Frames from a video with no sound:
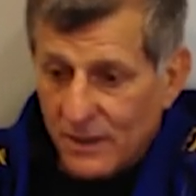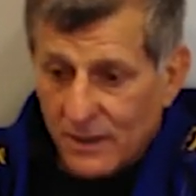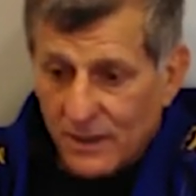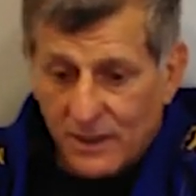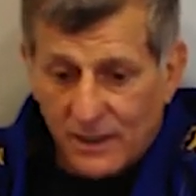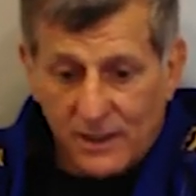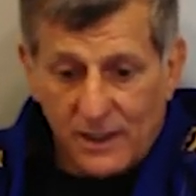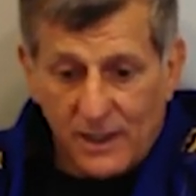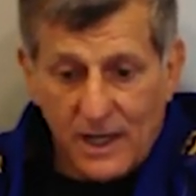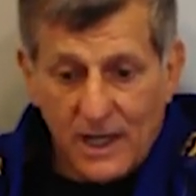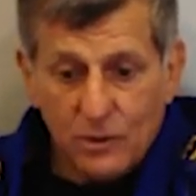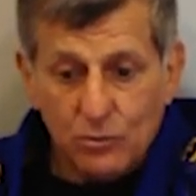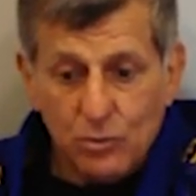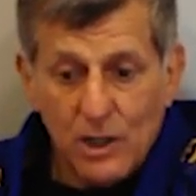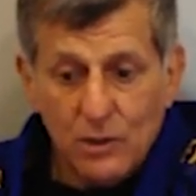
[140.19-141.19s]
I
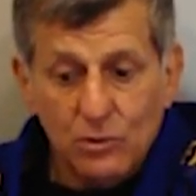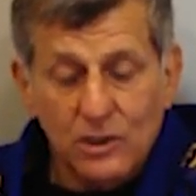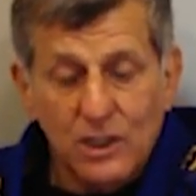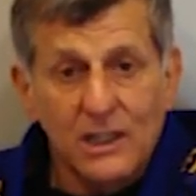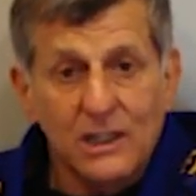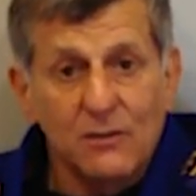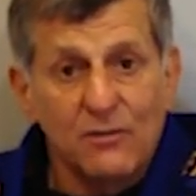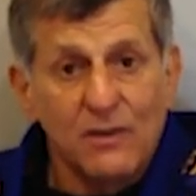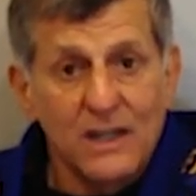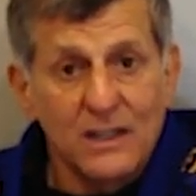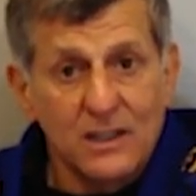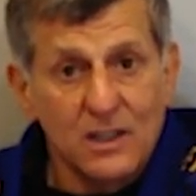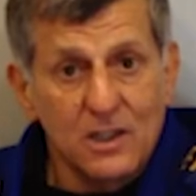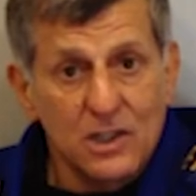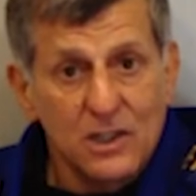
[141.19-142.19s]
try to take
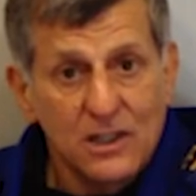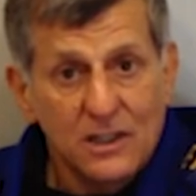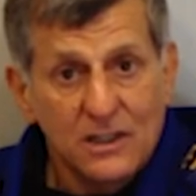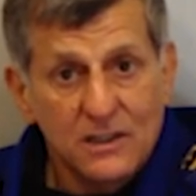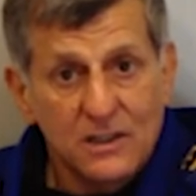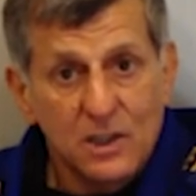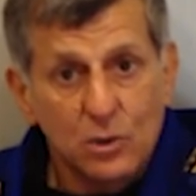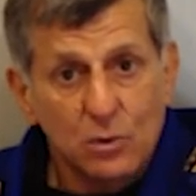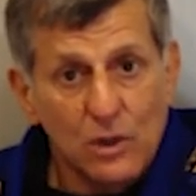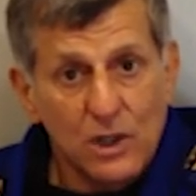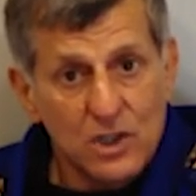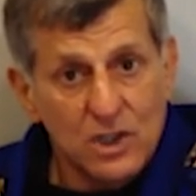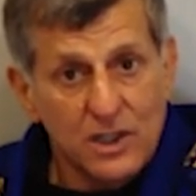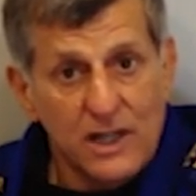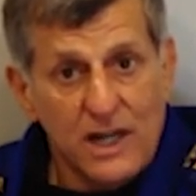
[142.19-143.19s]
advantage of the
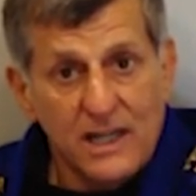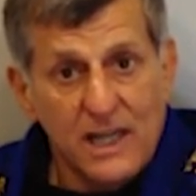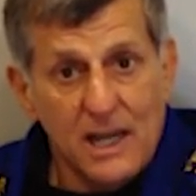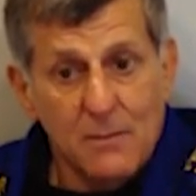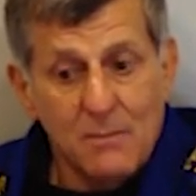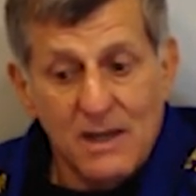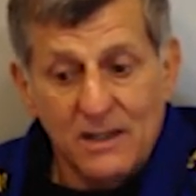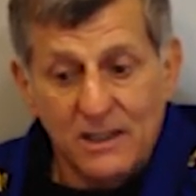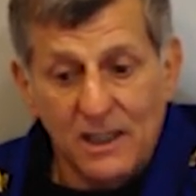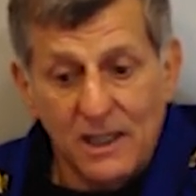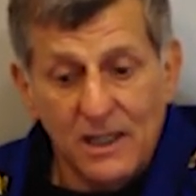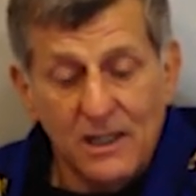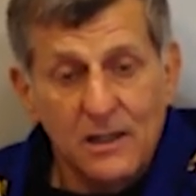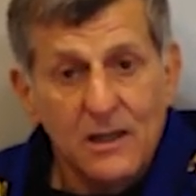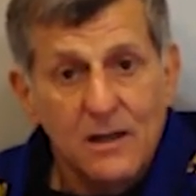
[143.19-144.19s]
situation that I can
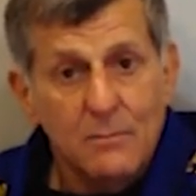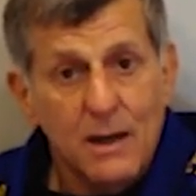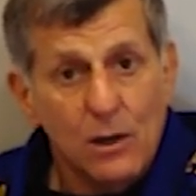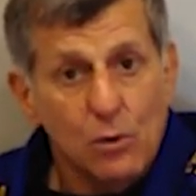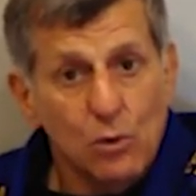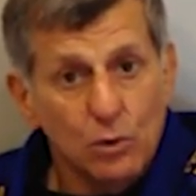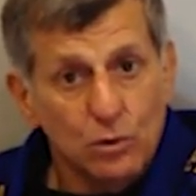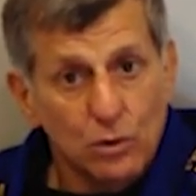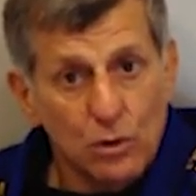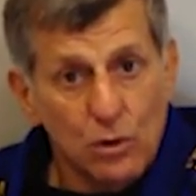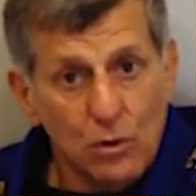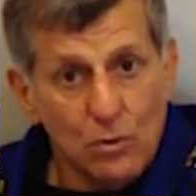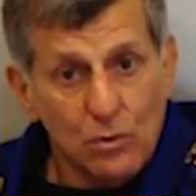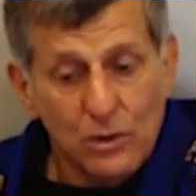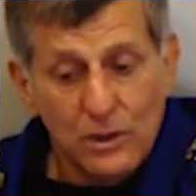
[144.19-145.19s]
maintain my
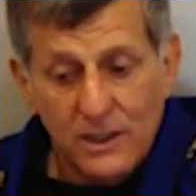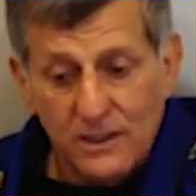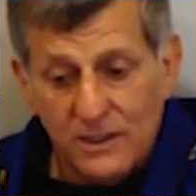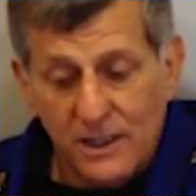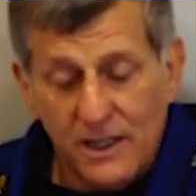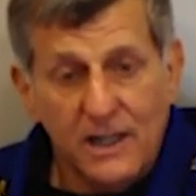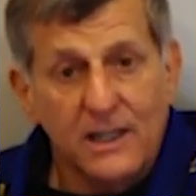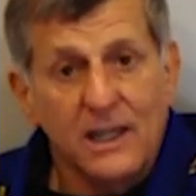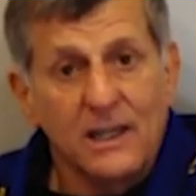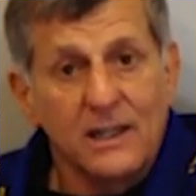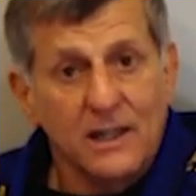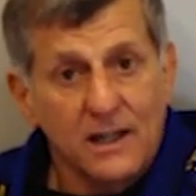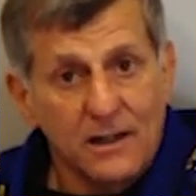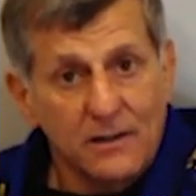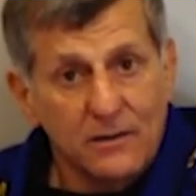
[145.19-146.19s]
control, that I can,
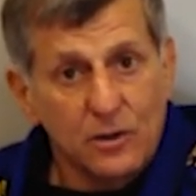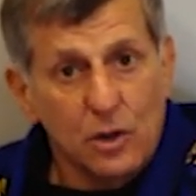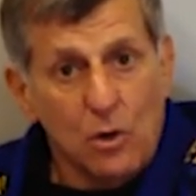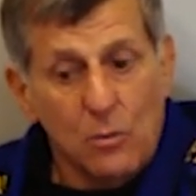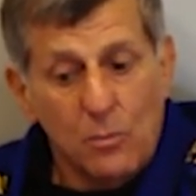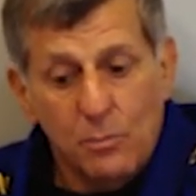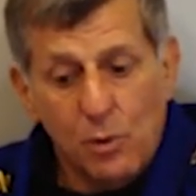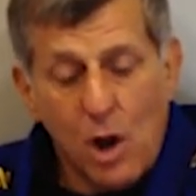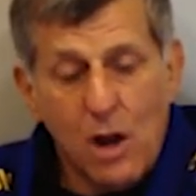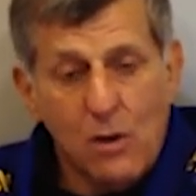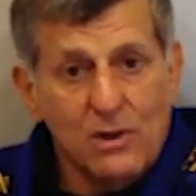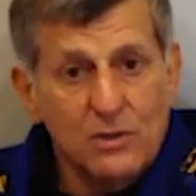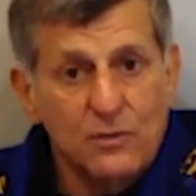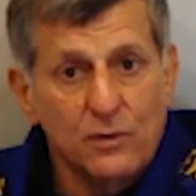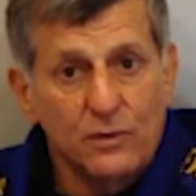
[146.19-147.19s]
you know,
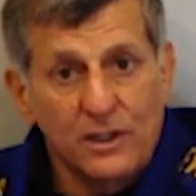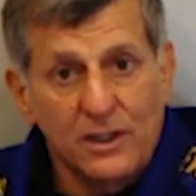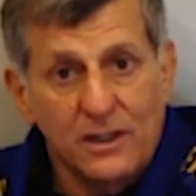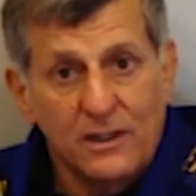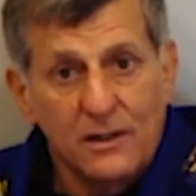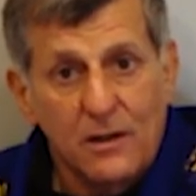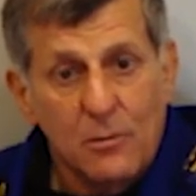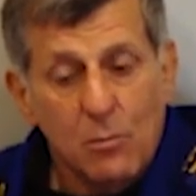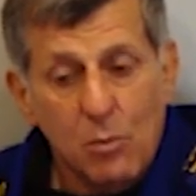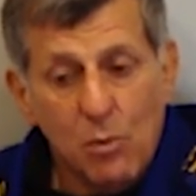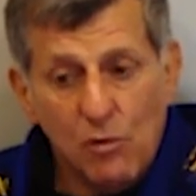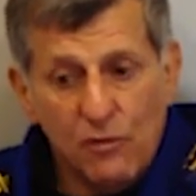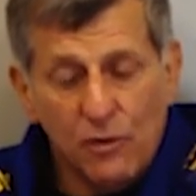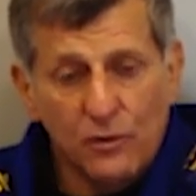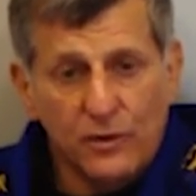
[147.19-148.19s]
progress from there,
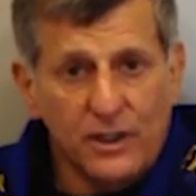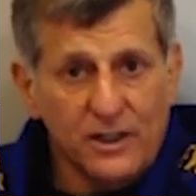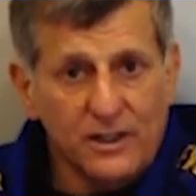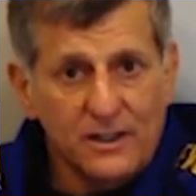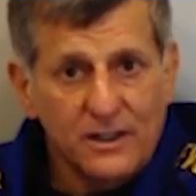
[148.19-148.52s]
move from there.